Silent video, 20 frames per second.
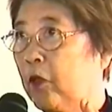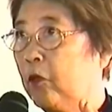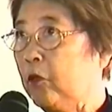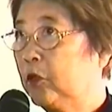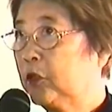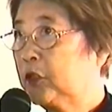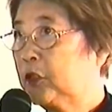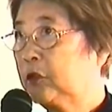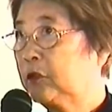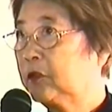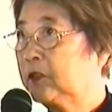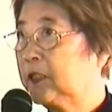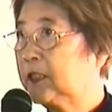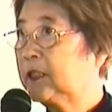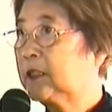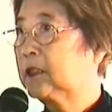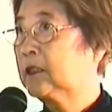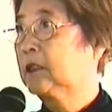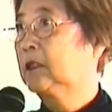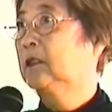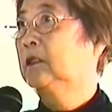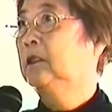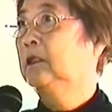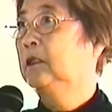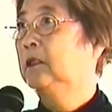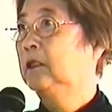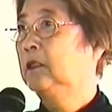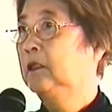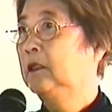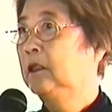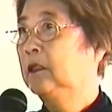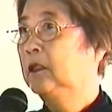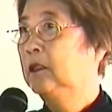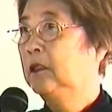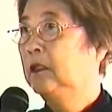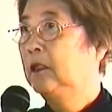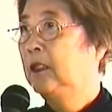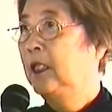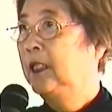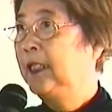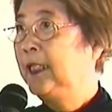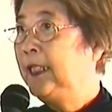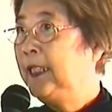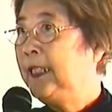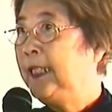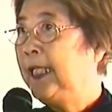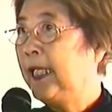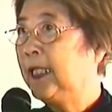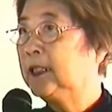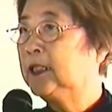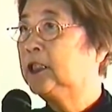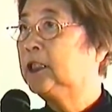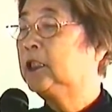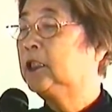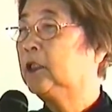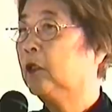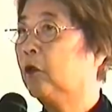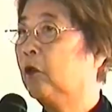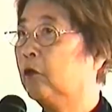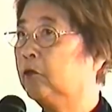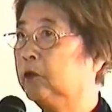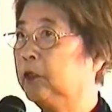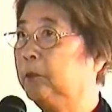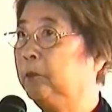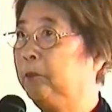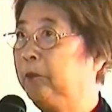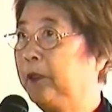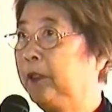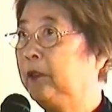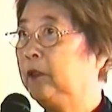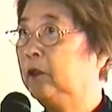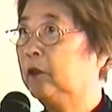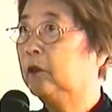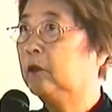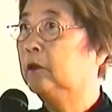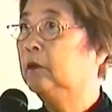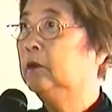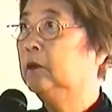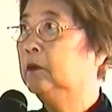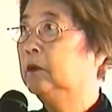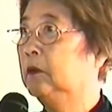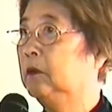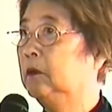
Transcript: also this lineage of imperial